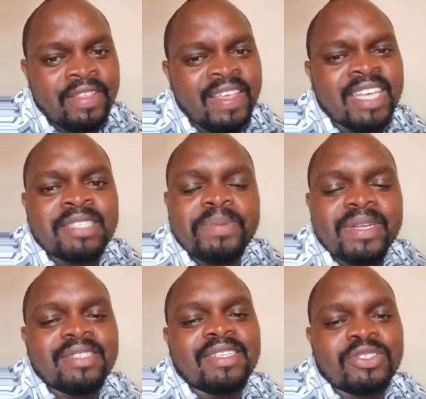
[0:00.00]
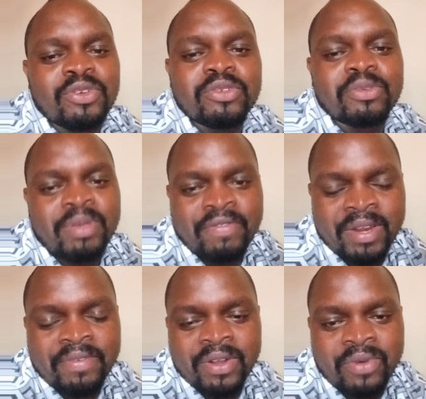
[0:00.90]
the experience is going to be
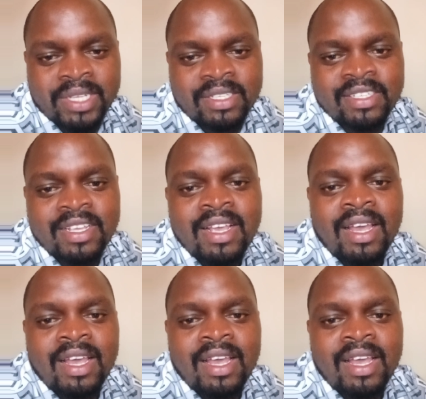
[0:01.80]
very, very worse